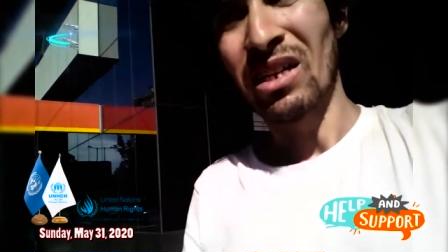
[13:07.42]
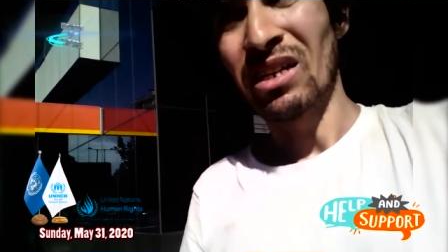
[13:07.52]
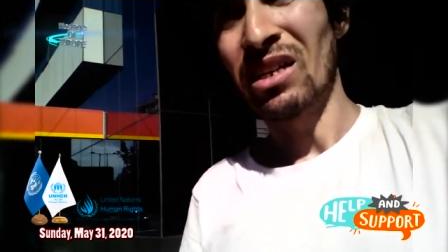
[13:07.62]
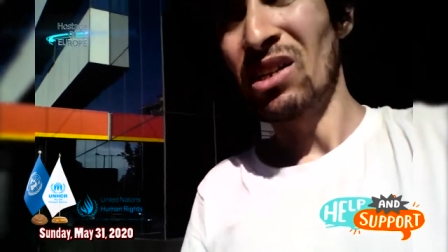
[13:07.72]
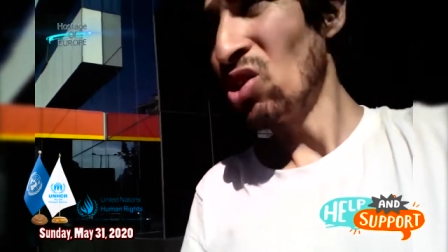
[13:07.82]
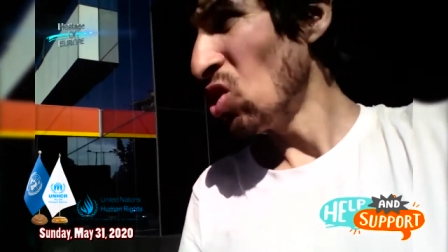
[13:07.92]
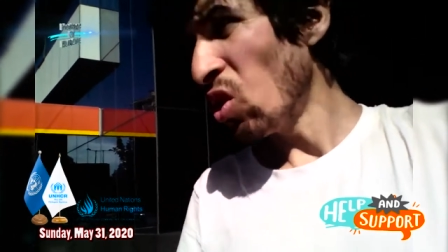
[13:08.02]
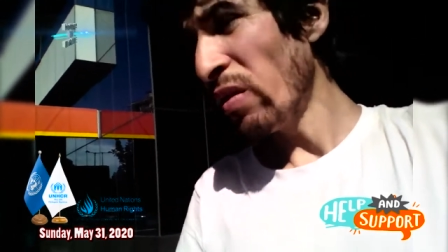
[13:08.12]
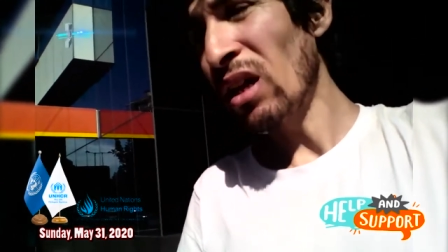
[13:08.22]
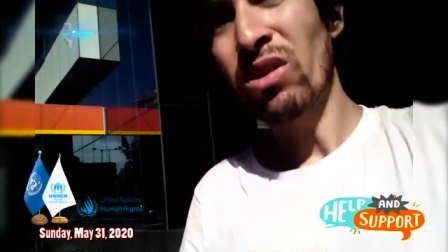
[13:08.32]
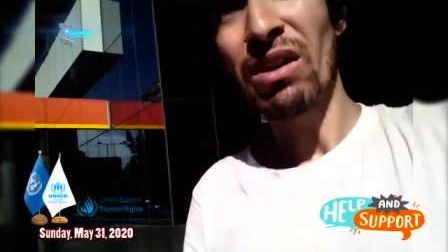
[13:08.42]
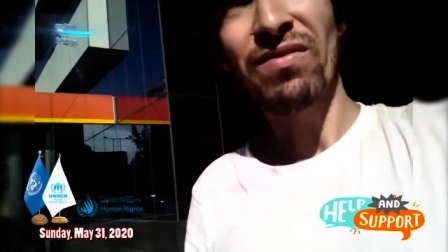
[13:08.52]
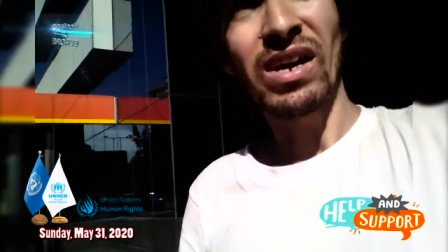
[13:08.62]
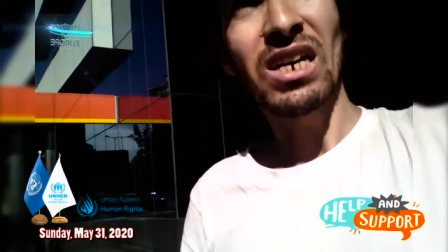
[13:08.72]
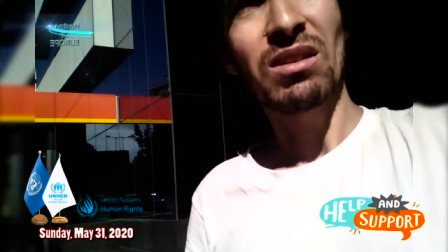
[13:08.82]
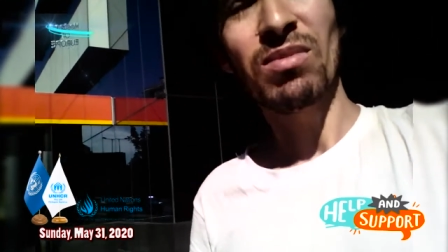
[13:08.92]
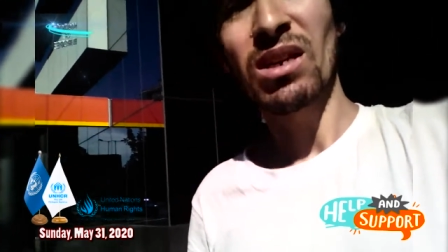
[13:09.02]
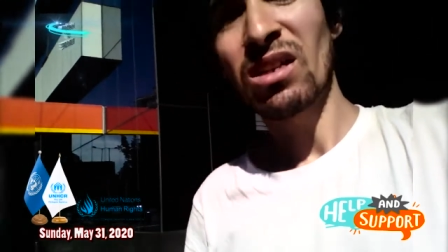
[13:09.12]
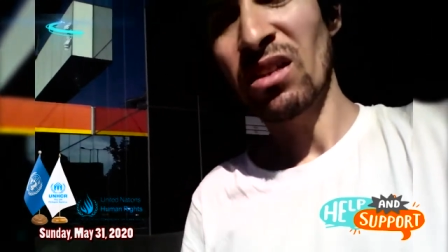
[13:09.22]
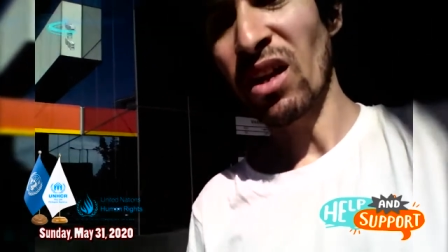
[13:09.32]
you know where you can find
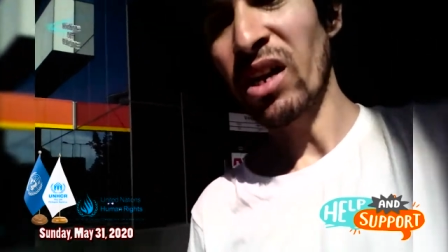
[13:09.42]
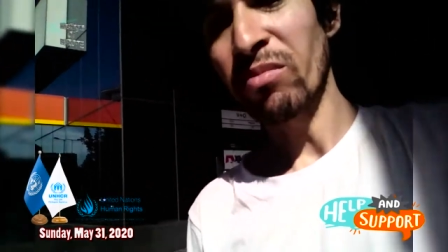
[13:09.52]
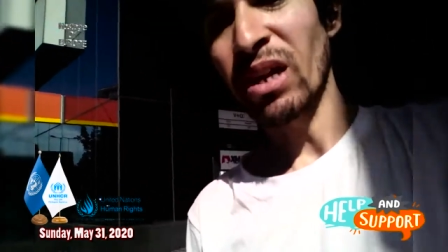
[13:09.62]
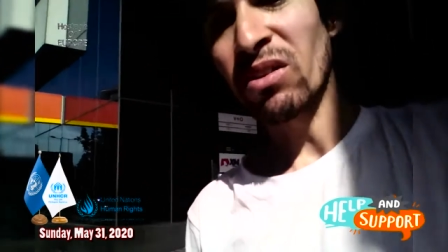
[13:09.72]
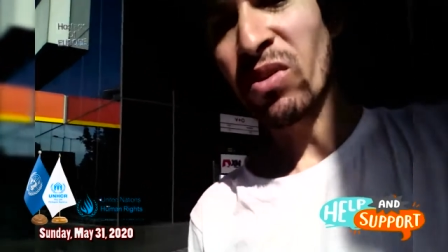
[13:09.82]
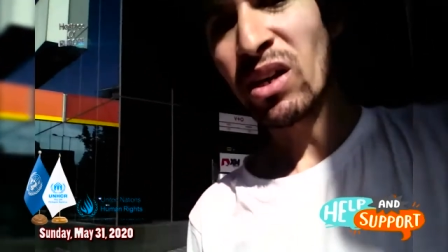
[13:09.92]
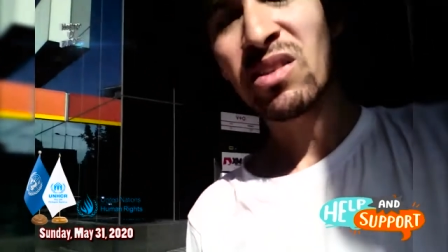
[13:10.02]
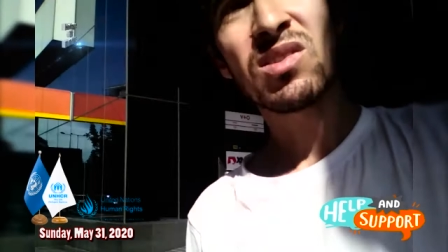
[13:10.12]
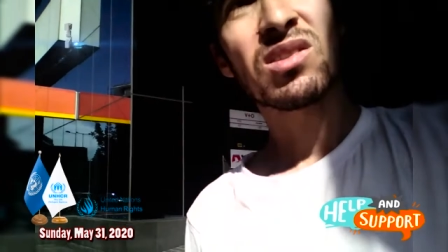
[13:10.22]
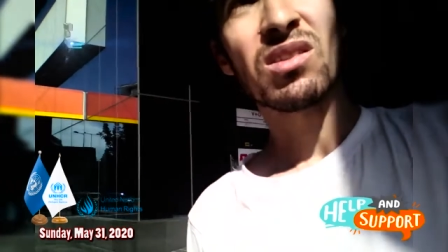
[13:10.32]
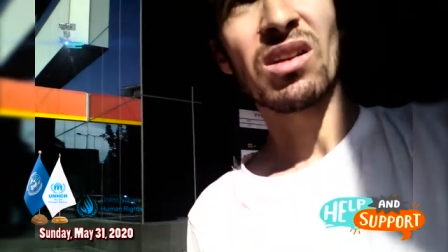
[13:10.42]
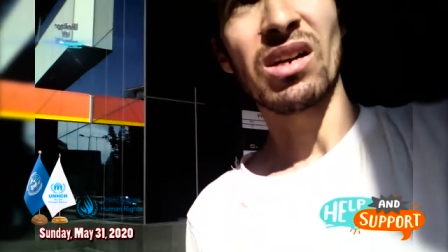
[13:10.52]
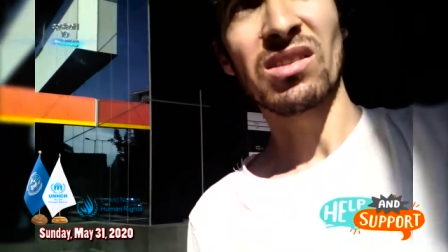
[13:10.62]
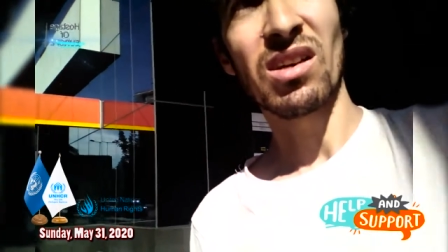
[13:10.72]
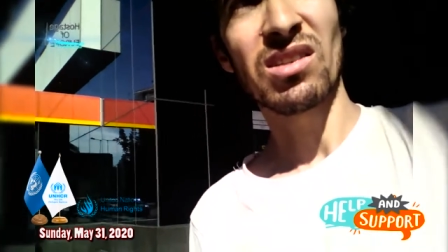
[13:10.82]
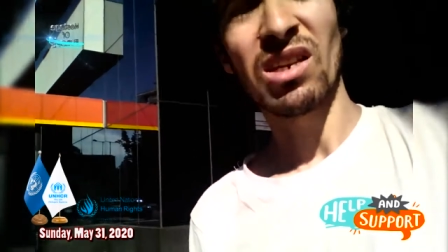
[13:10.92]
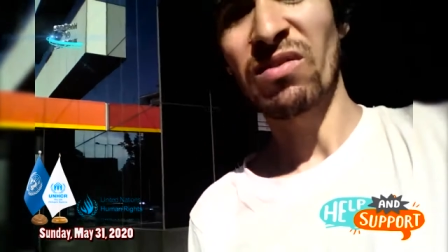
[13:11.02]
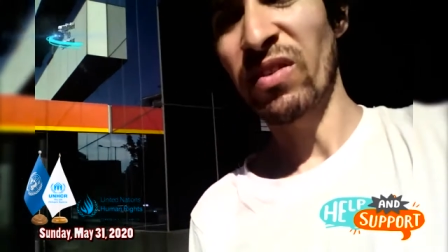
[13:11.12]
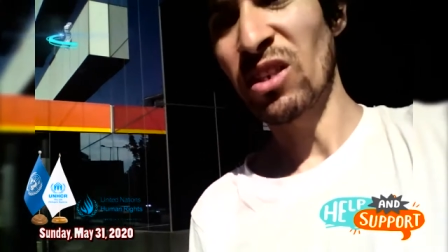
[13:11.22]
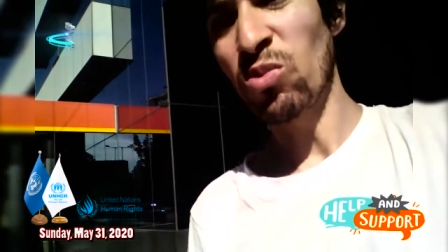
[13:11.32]
me there are many ways as i said
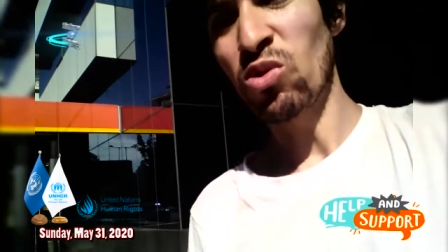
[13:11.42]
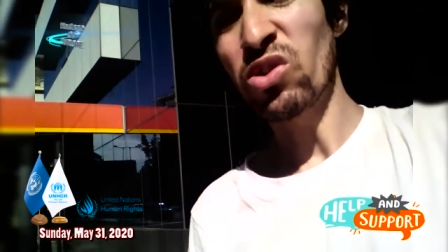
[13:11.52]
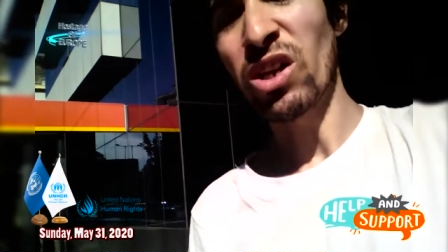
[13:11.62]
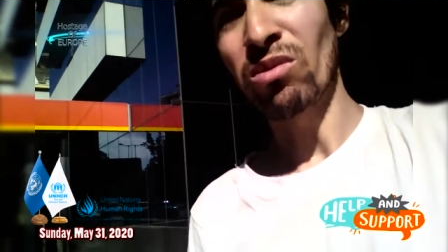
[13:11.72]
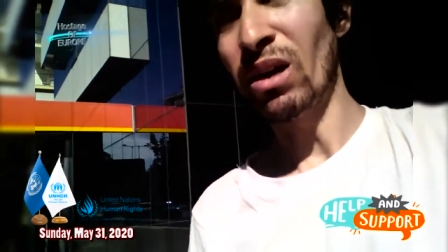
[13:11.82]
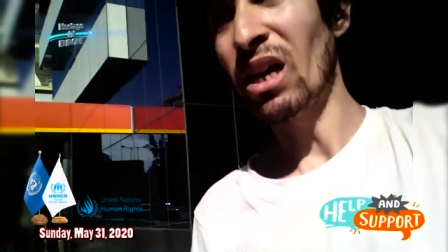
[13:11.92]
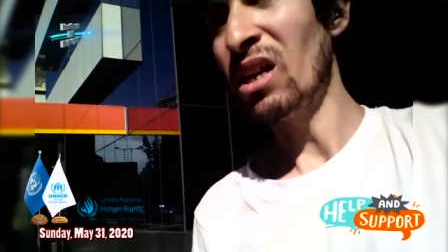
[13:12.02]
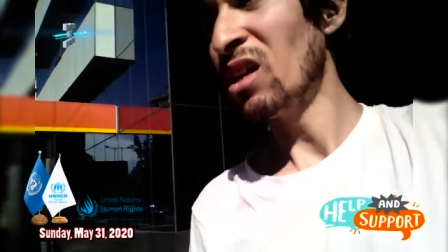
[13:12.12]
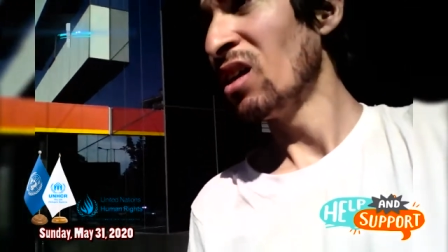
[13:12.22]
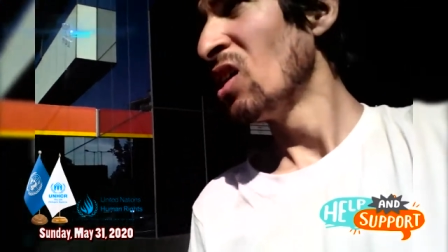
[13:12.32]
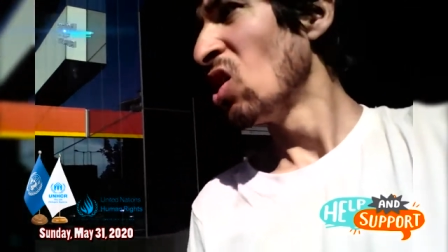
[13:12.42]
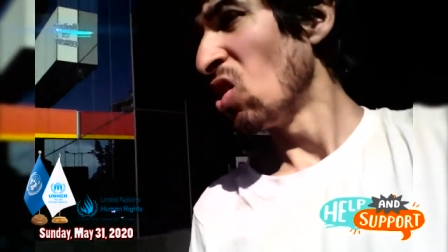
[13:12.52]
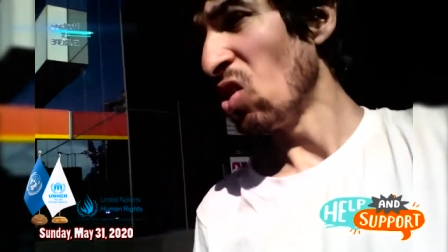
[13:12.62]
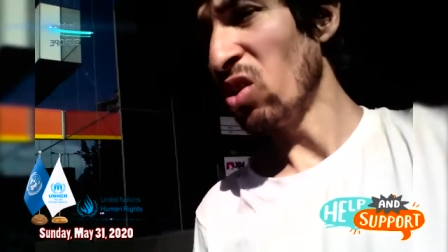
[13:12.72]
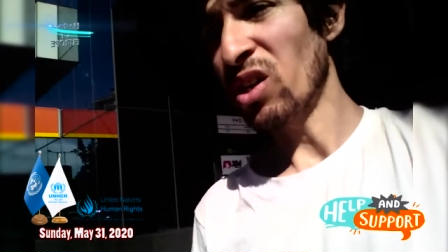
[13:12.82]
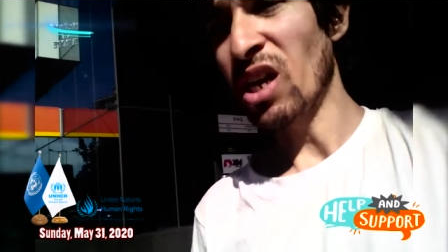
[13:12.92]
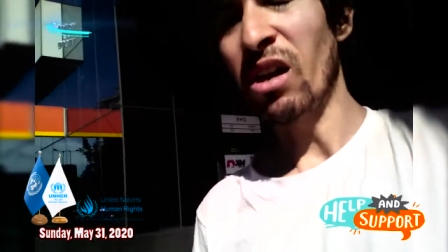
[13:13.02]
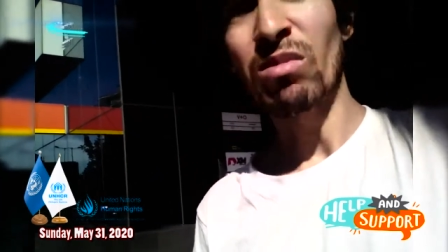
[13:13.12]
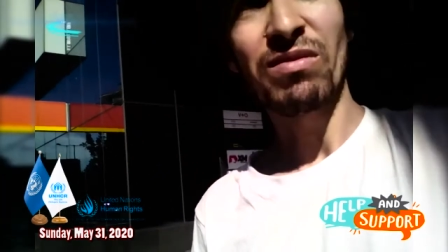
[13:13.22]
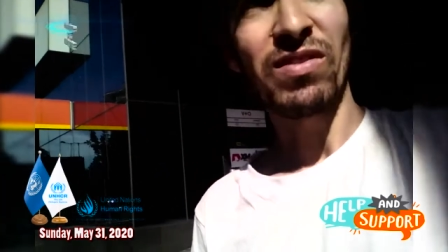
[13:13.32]
facebook email or
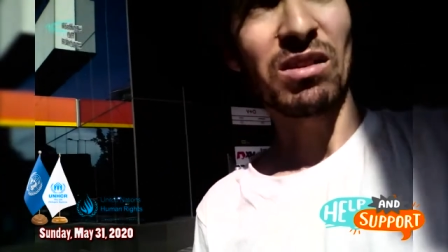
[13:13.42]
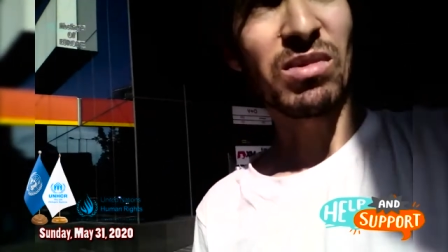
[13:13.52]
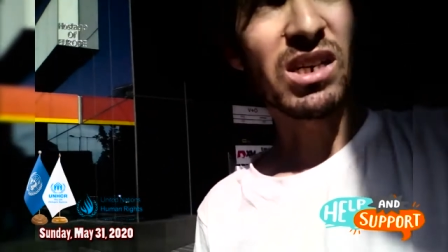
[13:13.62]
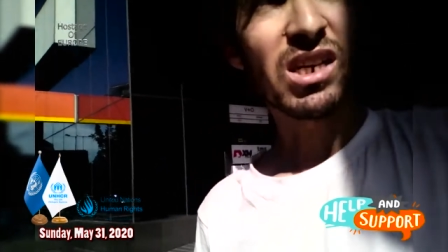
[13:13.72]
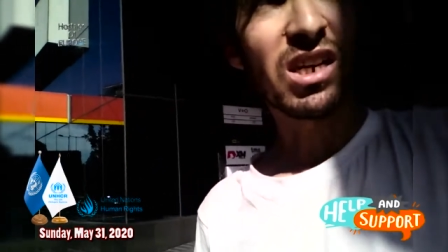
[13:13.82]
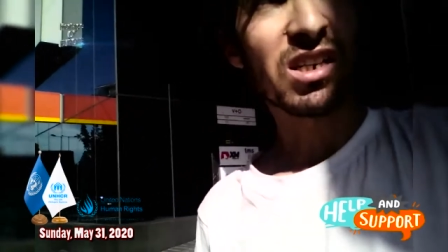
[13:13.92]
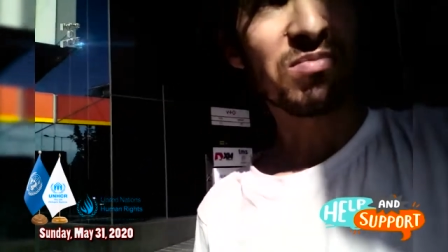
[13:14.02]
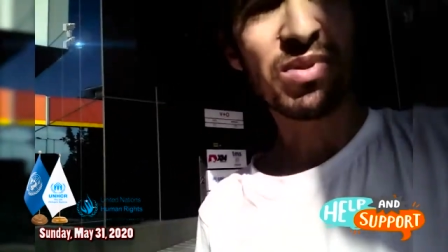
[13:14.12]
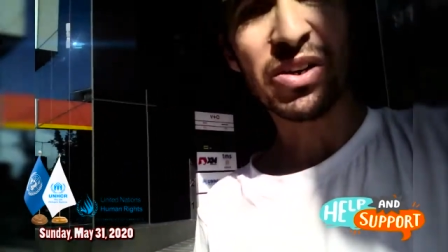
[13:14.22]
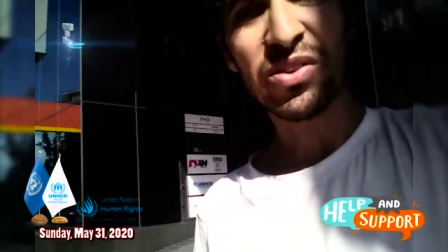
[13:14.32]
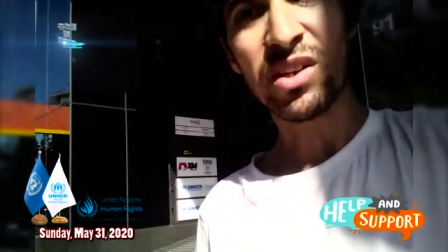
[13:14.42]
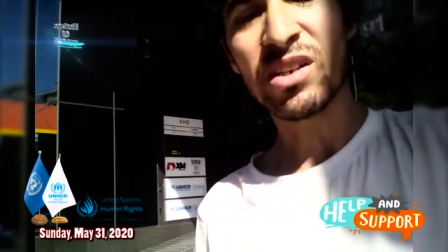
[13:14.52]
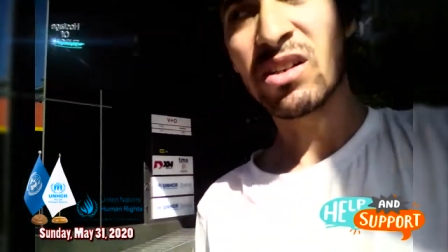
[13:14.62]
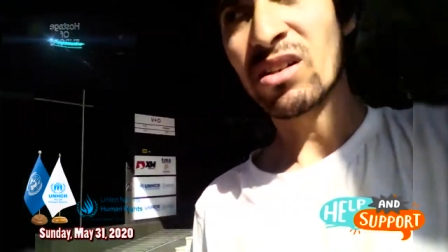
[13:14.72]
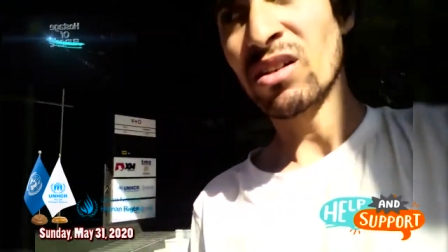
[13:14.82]
come and find me here in person